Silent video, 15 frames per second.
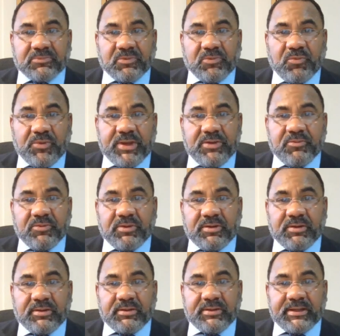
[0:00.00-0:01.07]
We
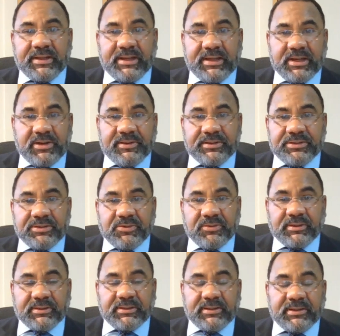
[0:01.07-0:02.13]
were here in
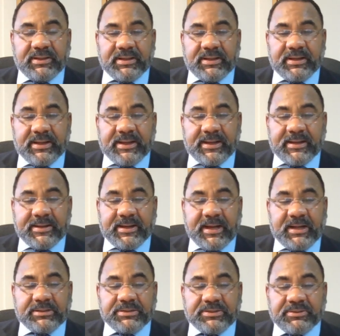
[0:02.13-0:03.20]
York
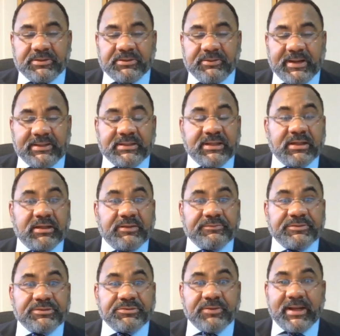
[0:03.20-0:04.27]
under a great deal of
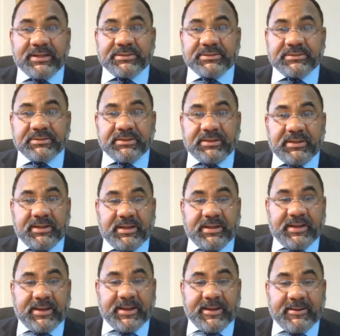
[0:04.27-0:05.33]
stress
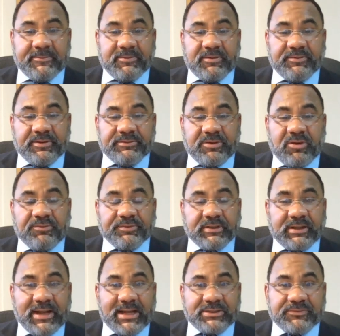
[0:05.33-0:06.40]
over the
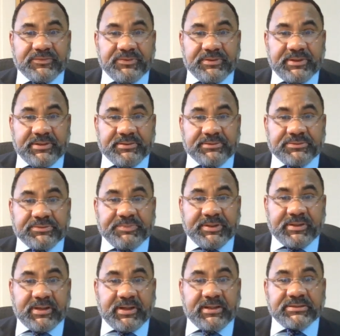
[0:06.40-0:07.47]
last few years
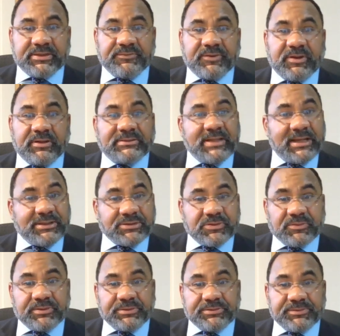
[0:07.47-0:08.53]
because of our test
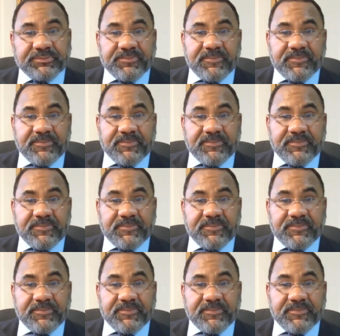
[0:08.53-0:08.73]
scores,